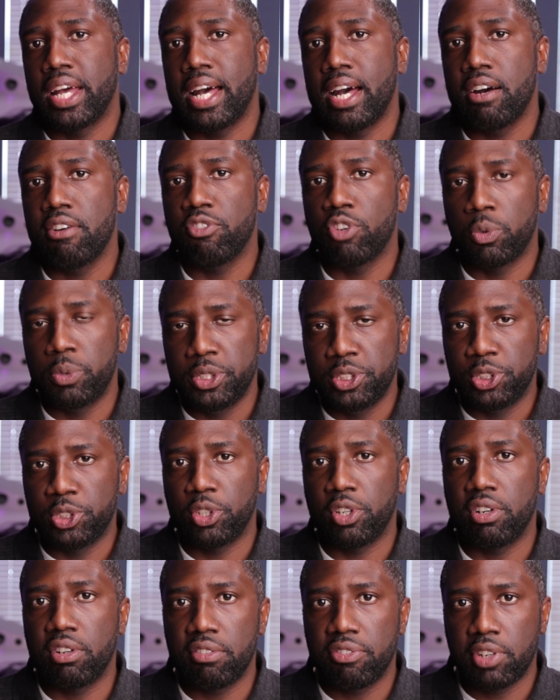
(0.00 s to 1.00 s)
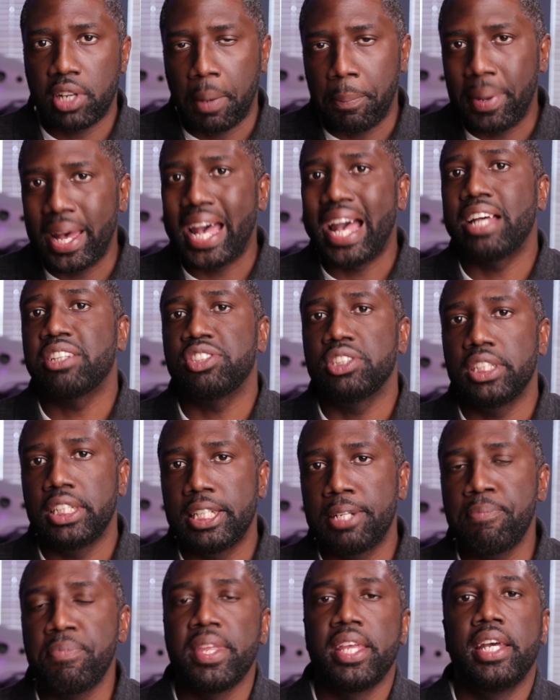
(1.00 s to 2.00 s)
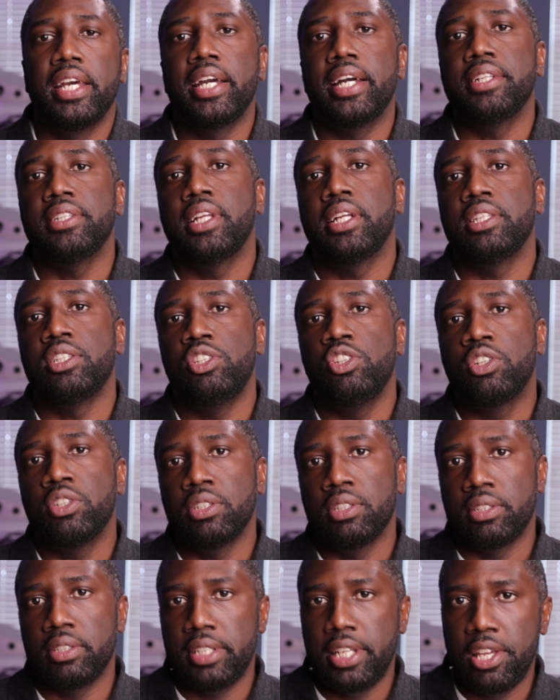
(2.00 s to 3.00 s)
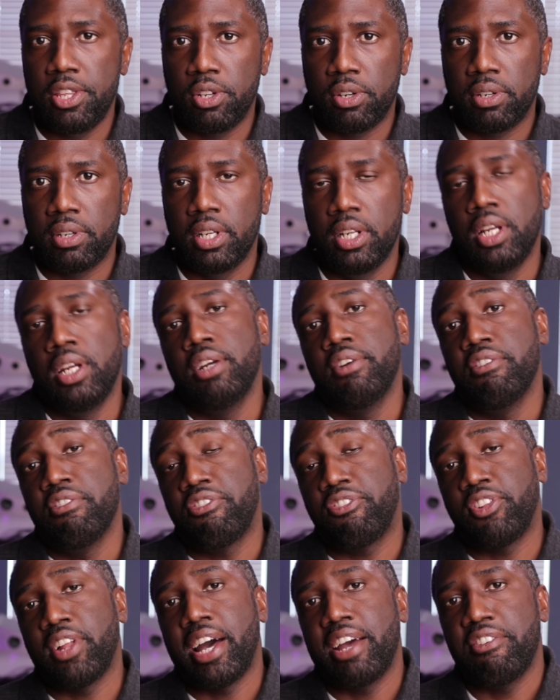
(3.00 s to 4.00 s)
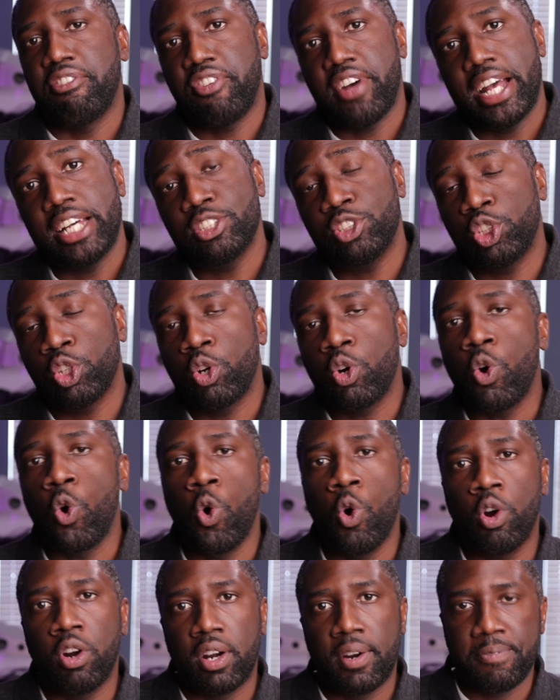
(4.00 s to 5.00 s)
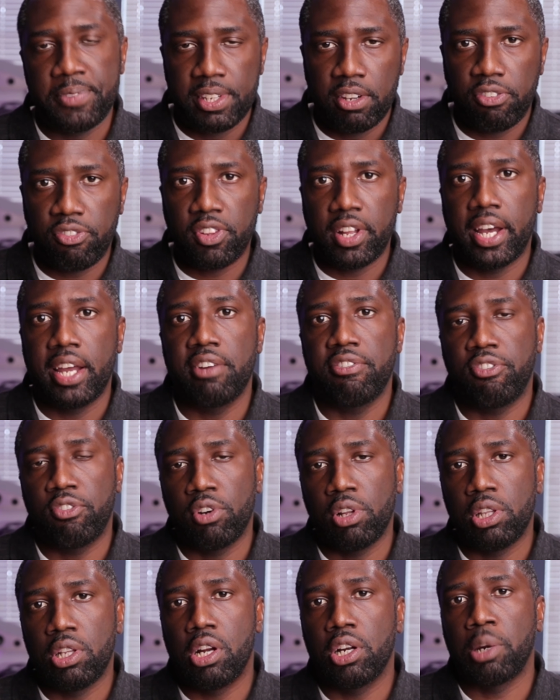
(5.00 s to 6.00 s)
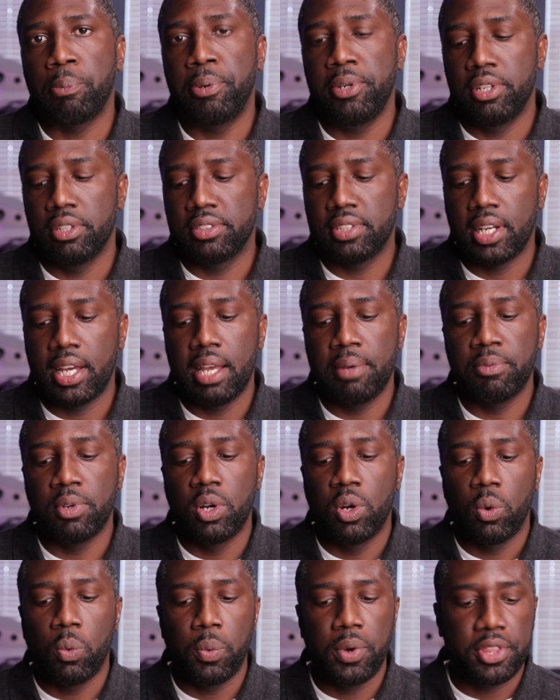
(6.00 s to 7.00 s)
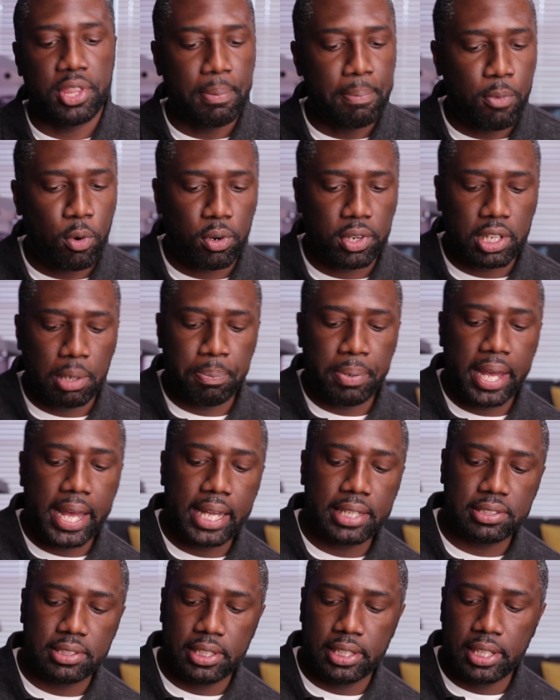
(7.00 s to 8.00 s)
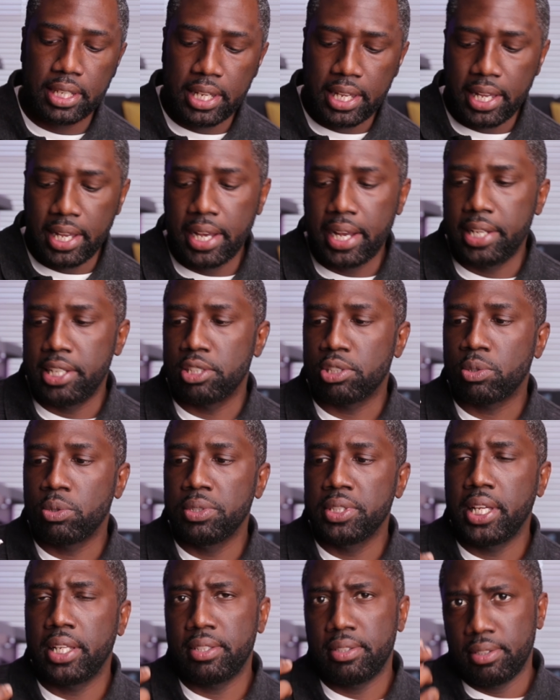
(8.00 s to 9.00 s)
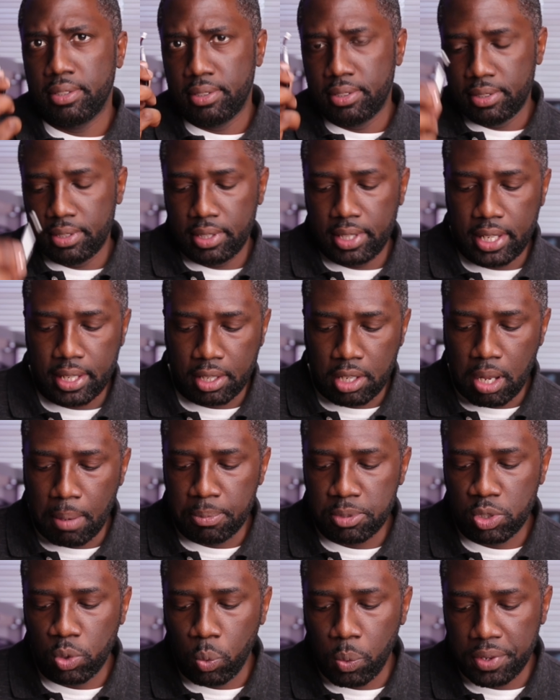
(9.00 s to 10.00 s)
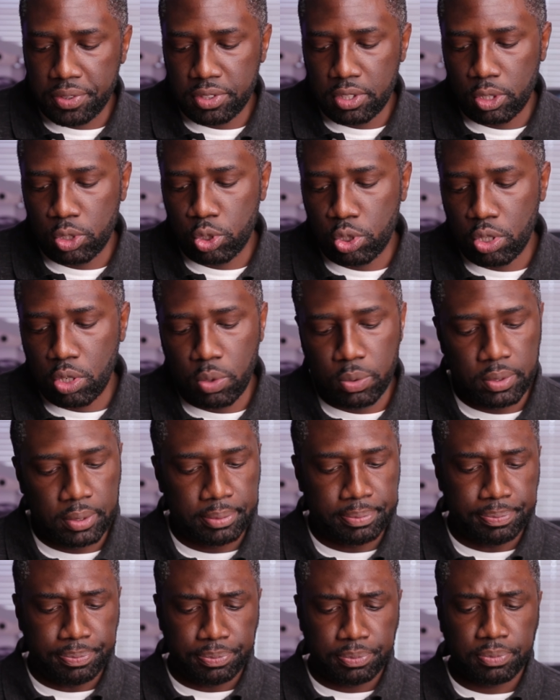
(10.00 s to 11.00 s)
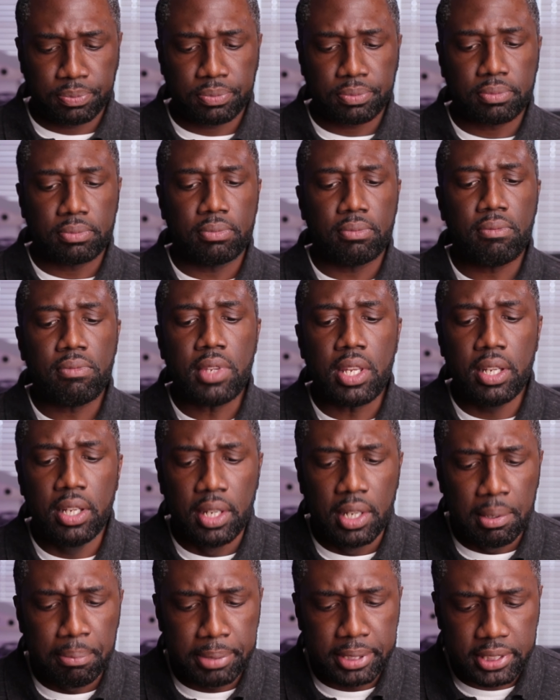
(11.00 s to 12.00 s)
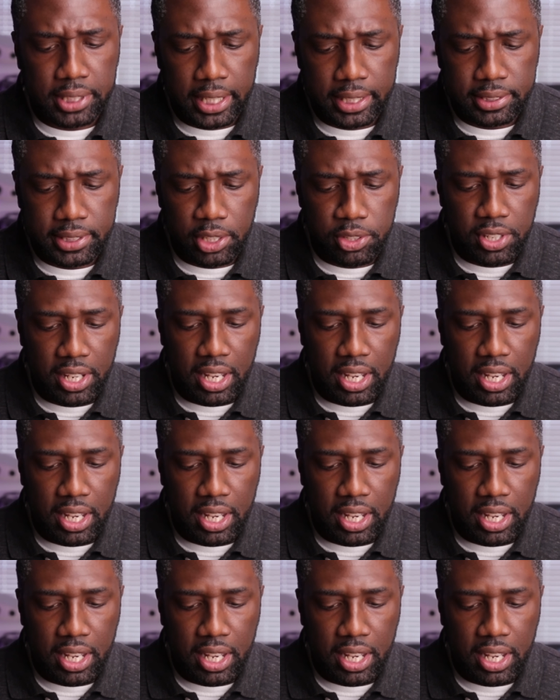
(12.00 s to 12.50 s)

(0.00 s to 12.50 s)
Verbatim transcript: have or reserve capacity, and then you can either fly faster or fly for a longer period of time with more capacity. And it's cool that it comes with the drone. Besides that,